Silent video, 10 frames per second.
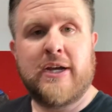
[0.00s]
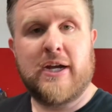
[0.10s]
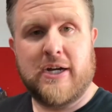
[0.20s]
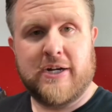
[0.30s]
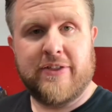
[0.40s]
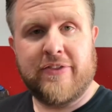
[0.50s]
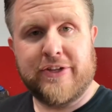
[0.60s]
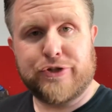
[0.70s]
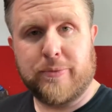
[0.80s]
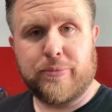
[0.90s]
then the
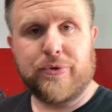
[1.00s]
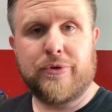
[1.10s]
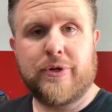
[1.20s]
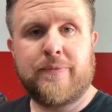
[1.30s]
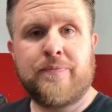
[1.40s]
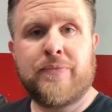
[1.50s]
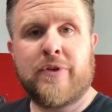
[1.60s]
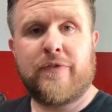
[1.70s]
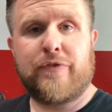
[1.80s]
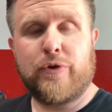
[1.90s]
triple
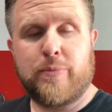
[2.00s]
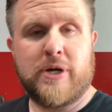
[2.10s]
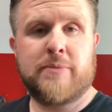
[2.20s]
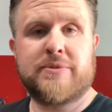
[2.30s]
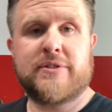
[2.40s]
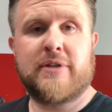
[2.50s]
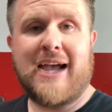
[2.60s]
fuel pumps